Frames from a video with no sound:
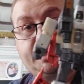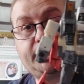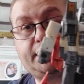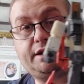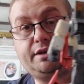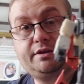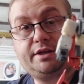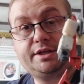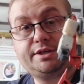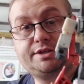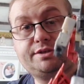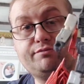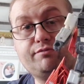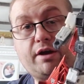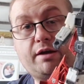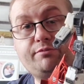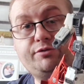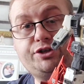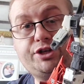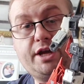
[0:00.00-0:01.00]
me this
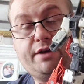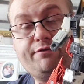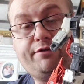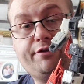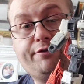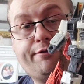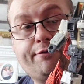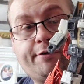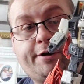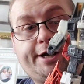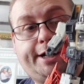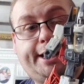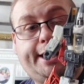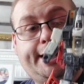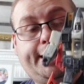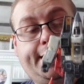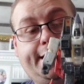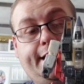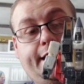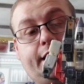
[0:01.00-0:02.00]
Ramjet for free.
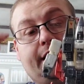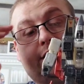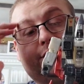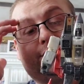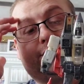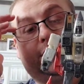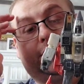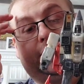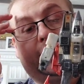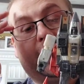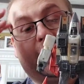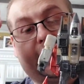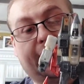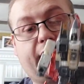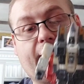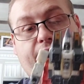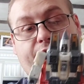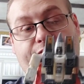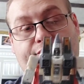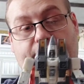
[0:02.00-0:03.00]
So I
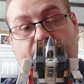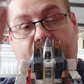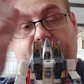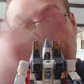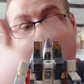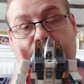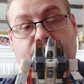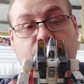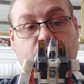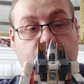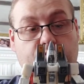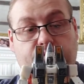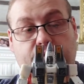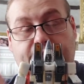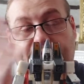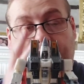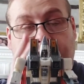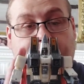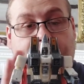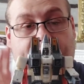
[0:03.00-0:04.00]
have a
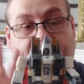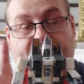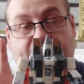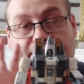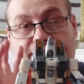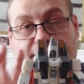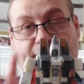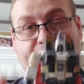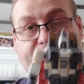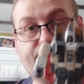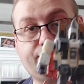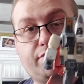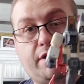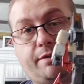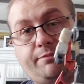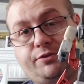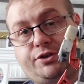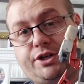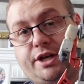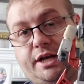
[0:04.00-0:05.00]
complete perfect
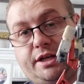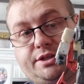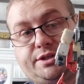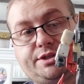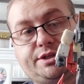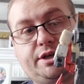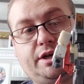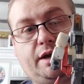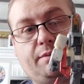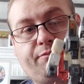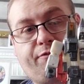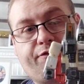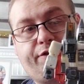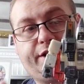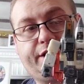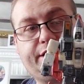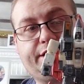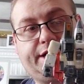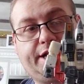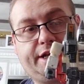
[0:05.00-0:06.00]
Ramjet. So I'm
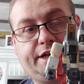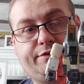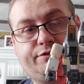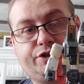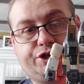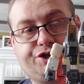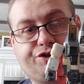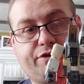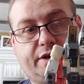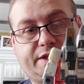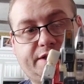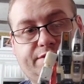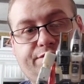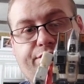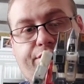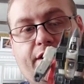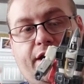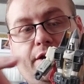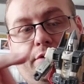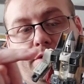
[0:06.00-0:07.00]
thinking of just
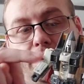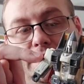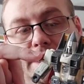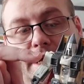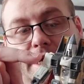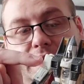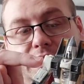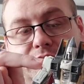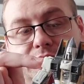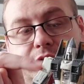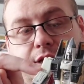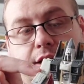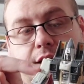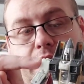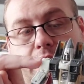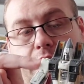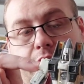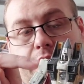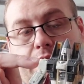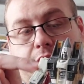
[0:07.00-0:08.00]
transferring his
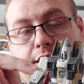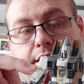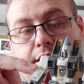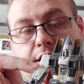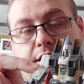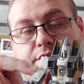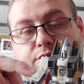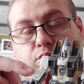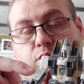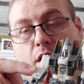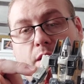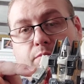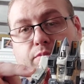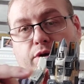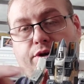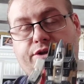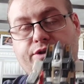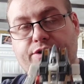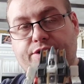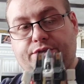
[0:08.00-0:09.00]

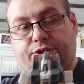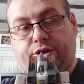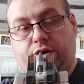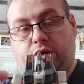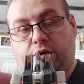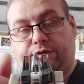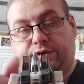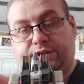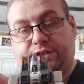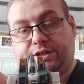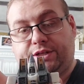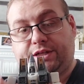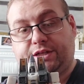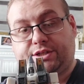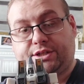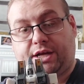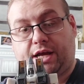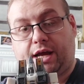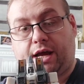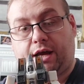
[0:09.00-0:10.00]
weapons over to
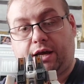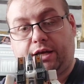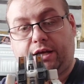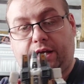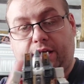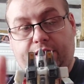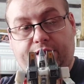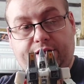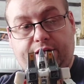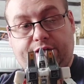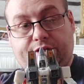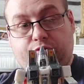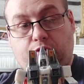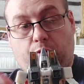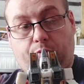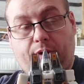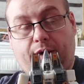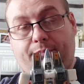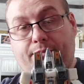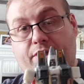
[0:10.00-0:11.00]
this guy, and this
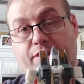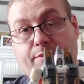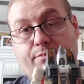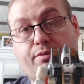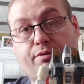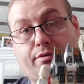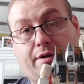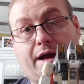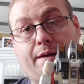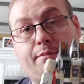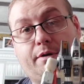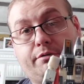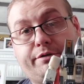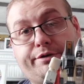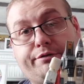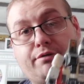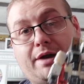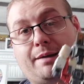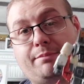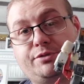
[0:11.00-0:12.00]
will be the
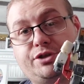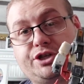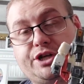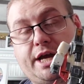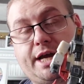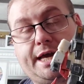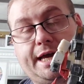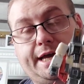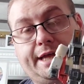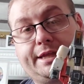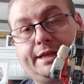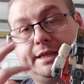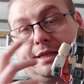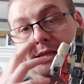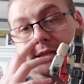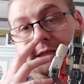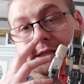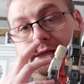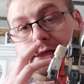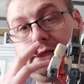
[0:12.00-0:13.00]
primary Ramjet,
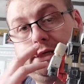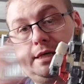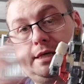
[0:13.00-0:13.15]
and